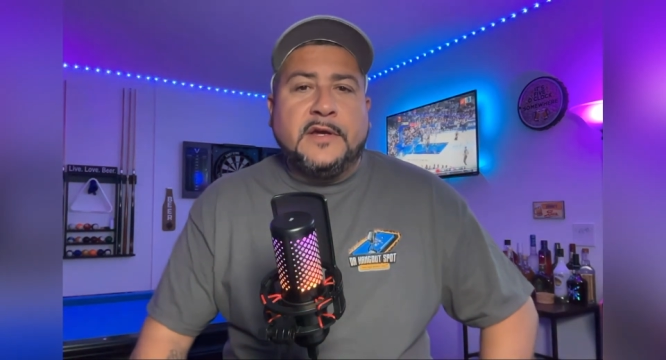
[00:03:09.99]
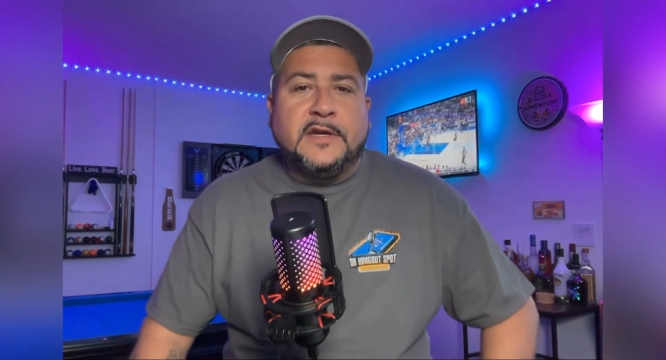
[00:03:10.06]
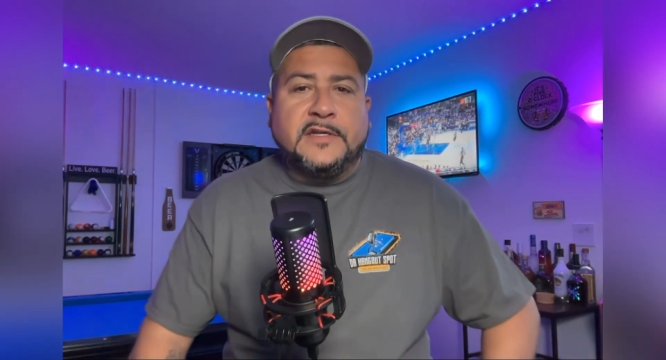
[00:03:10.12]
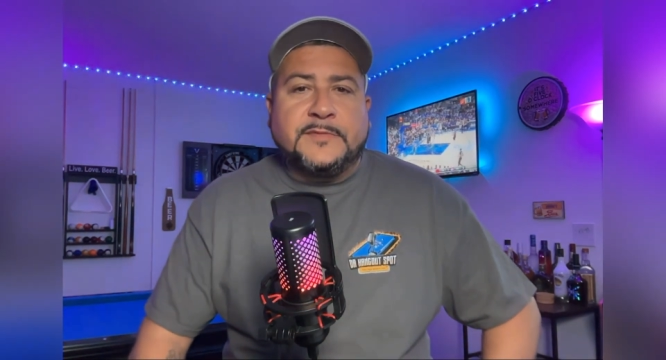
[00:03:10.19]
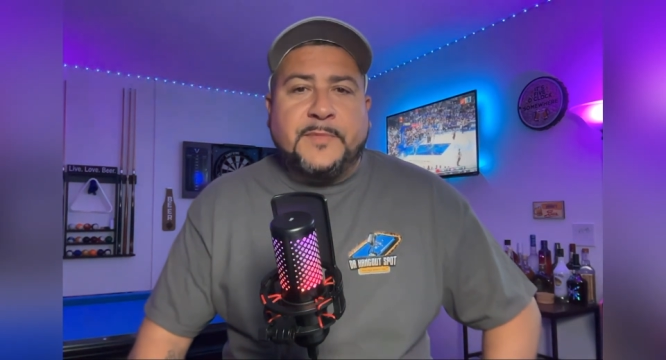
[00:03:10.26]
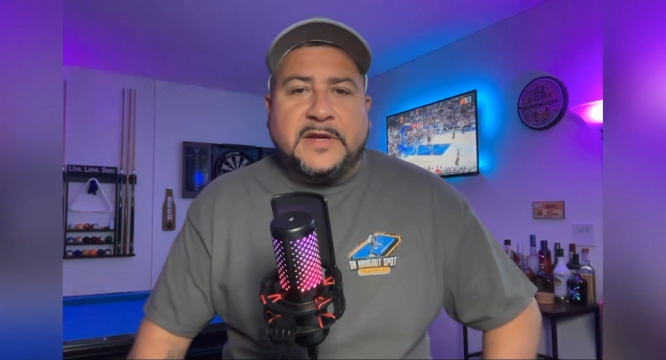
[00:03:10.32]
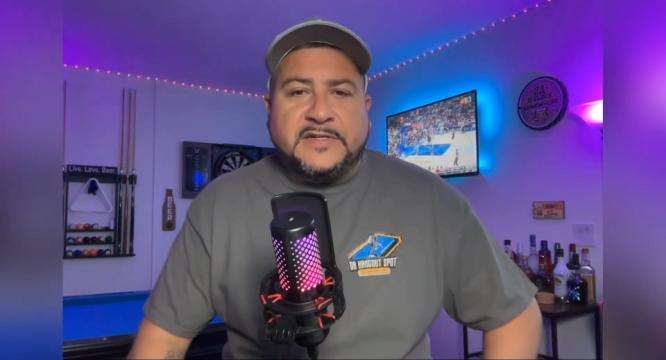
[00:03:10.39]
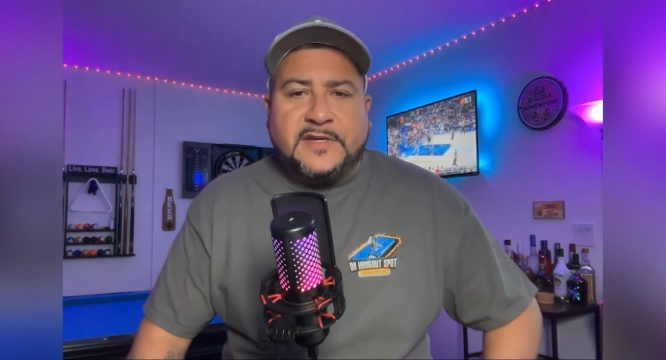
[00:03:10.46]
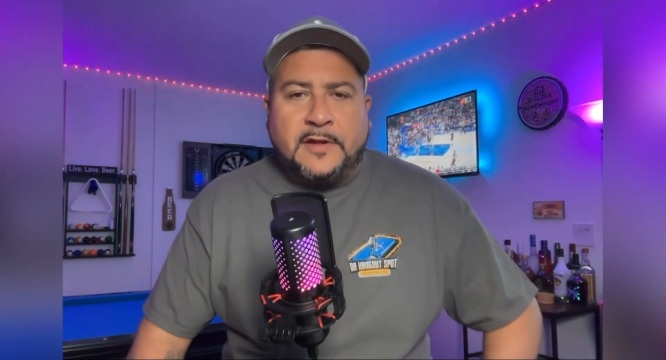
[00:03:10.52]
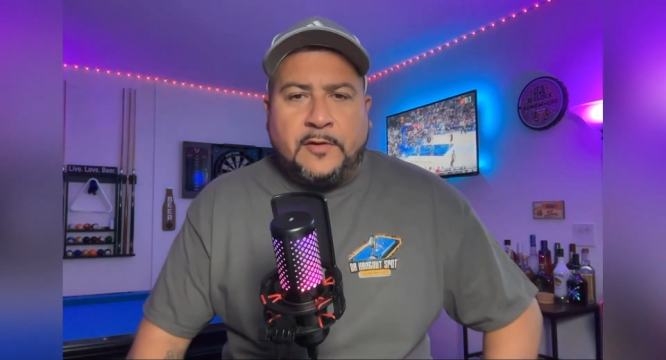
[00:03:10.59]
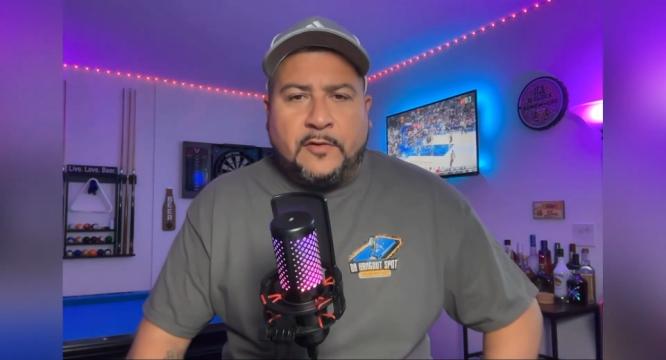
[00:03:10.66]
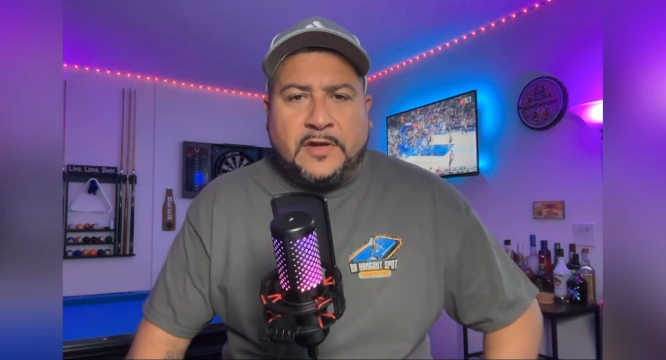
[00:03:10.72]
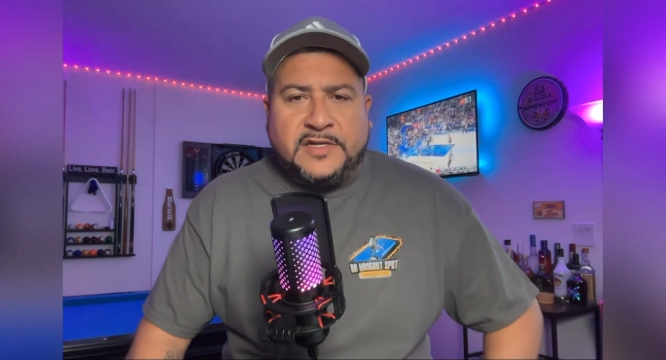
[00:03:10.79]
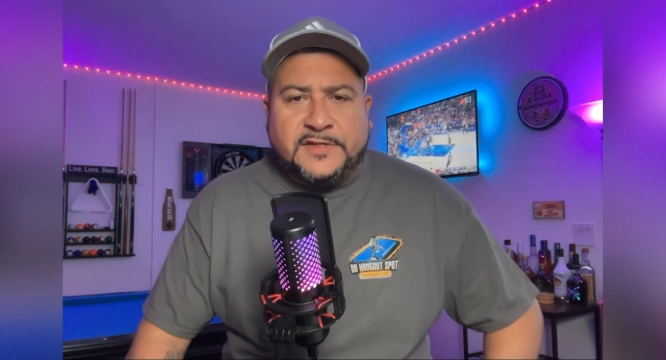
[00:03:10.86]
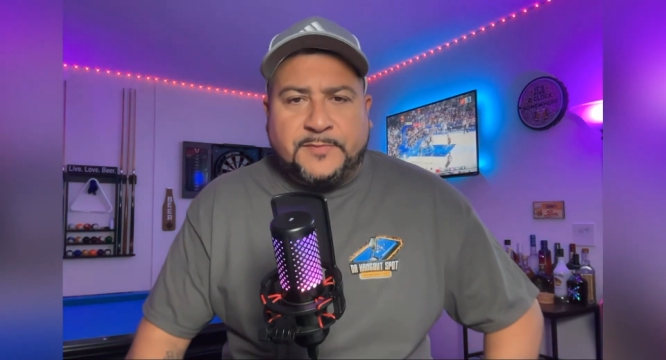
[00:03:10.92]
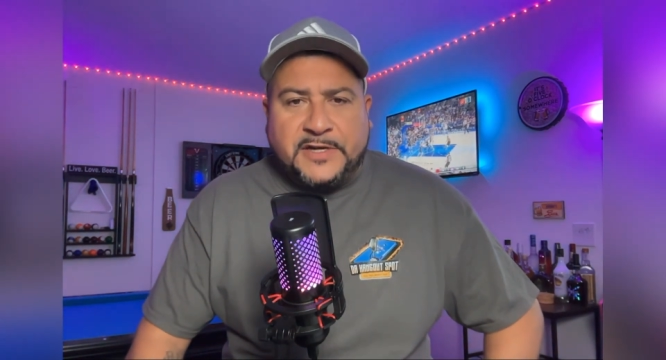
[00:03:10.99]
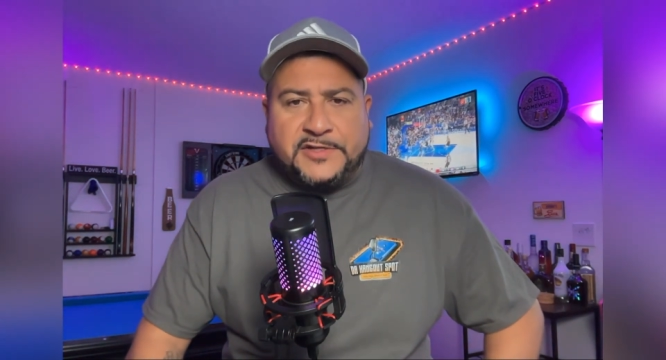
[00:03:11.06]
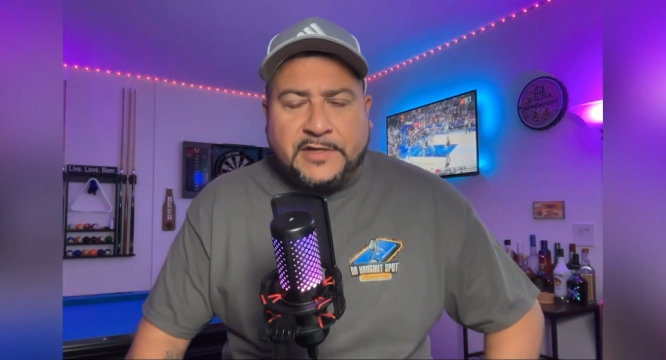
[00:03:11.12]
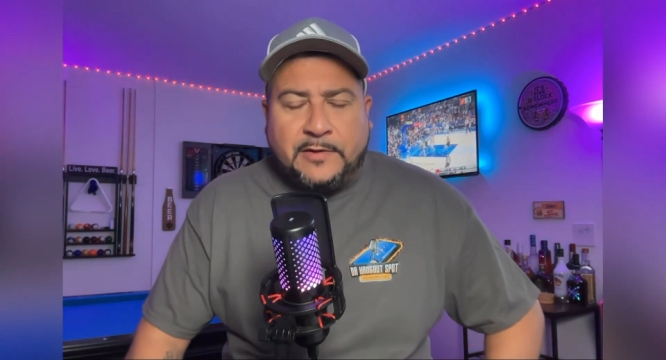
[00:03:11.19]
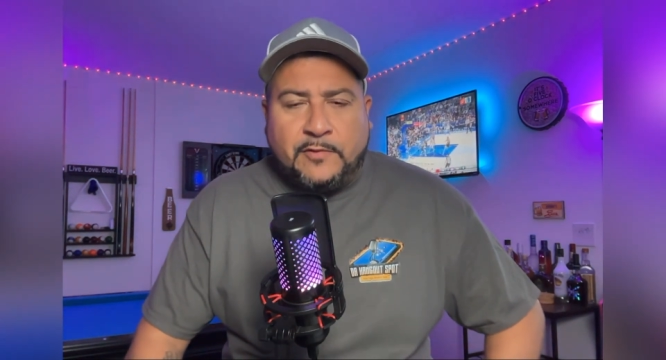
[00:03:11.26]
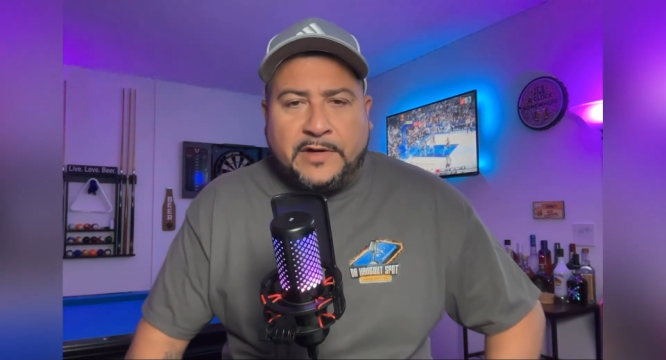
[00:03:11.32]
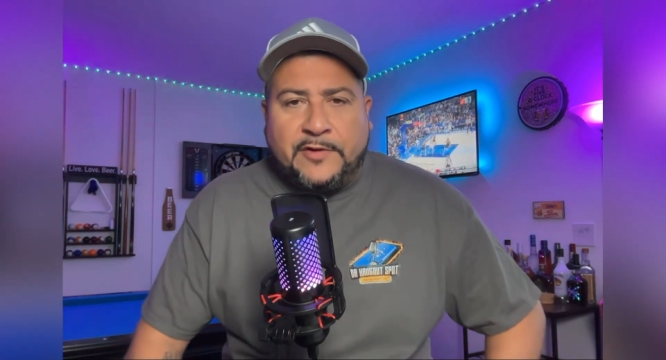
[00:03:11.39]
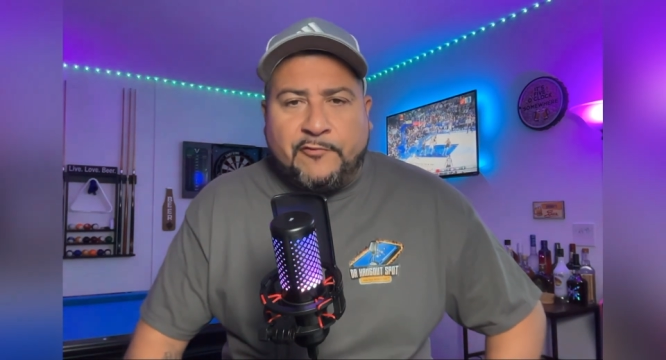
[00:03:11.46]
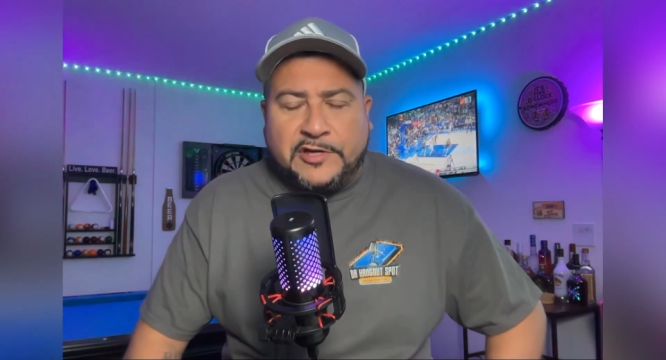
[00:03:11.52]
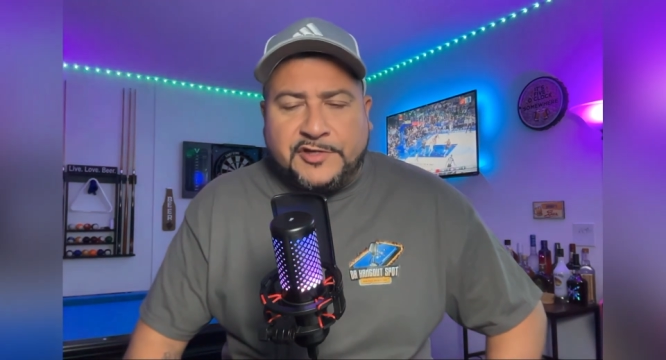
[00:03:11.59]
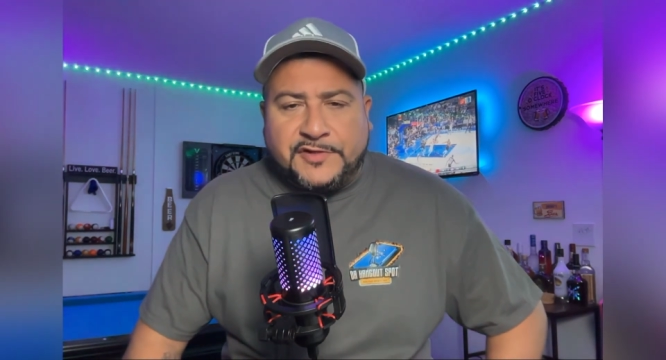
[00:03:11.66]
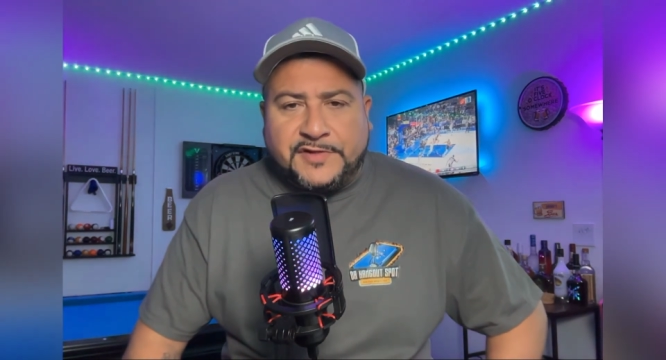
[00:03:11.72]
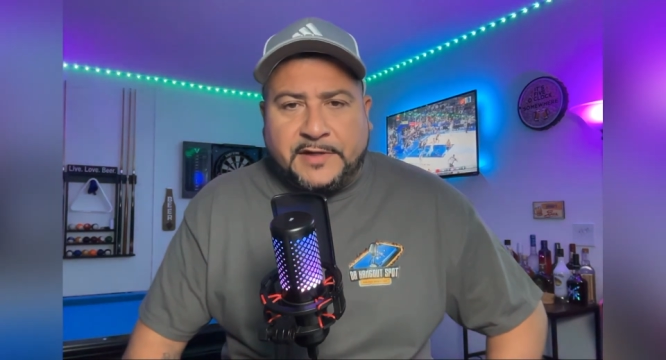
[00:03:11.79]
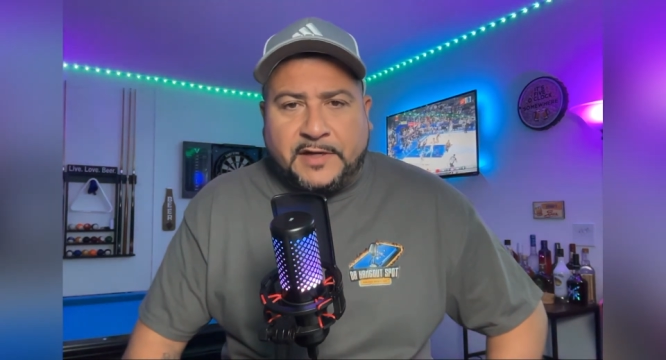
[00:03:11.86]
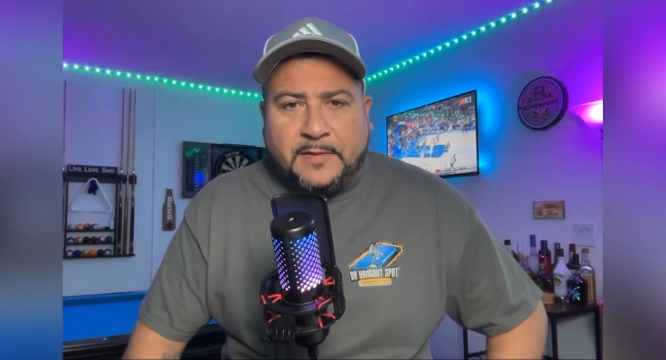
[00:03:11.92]
especially especially when
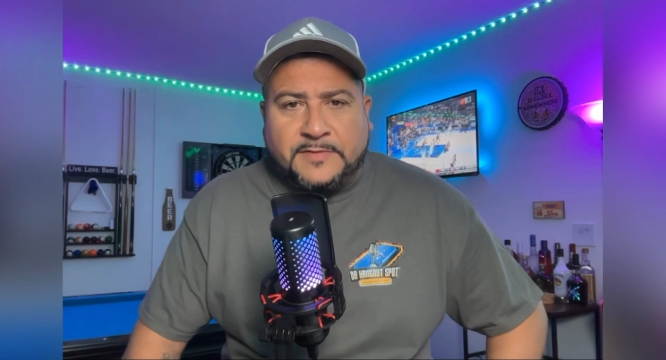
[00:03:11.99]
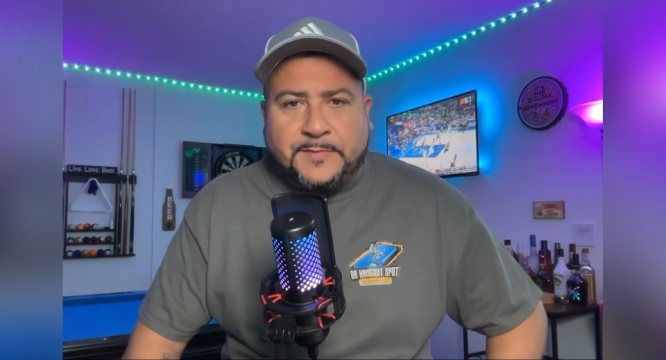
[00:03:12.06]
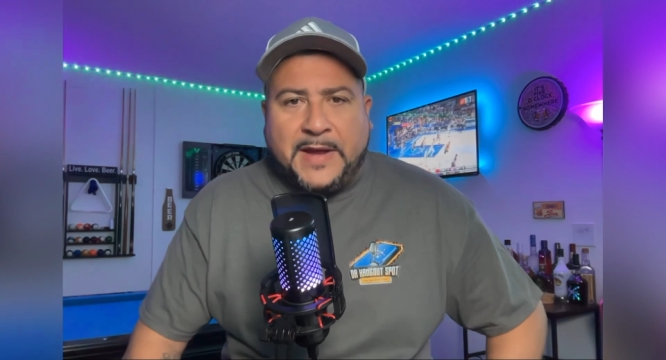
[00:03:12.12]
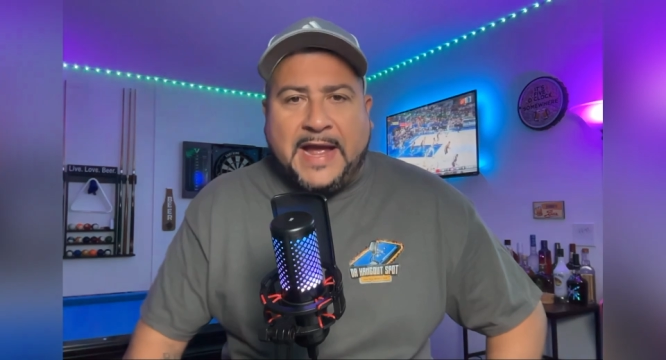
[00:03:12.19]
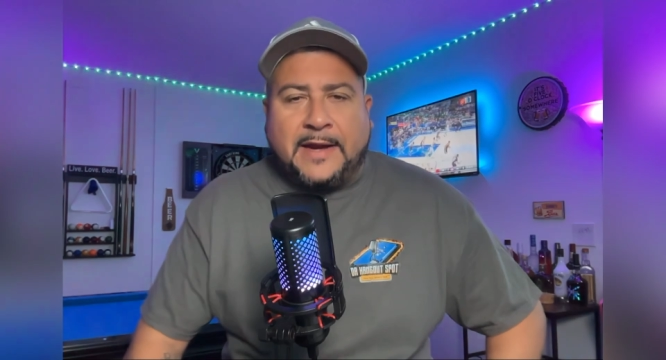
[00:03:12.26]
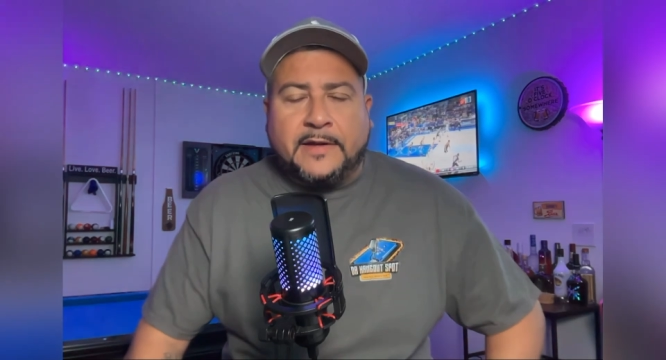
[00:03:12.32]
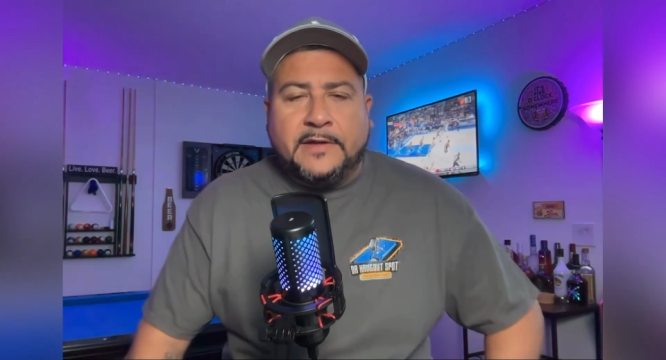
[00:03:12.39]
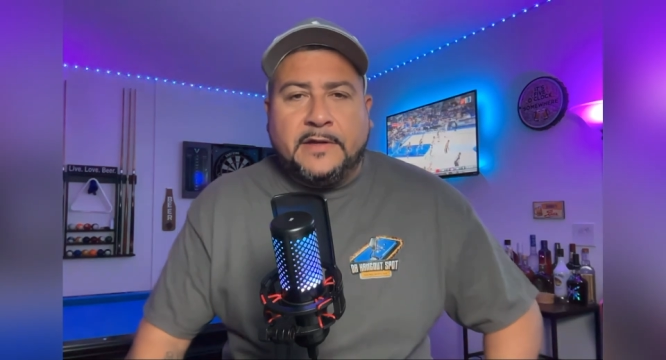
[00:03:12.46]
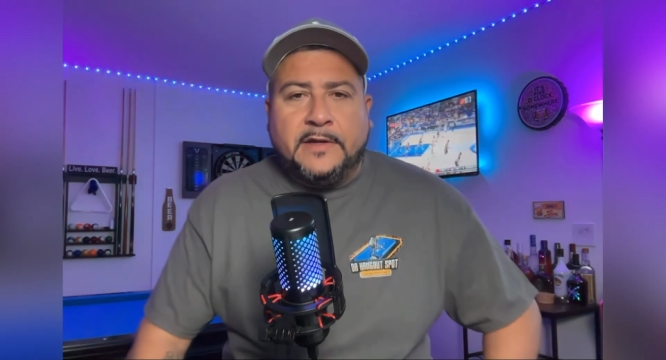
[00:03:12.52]
Richardson comes back.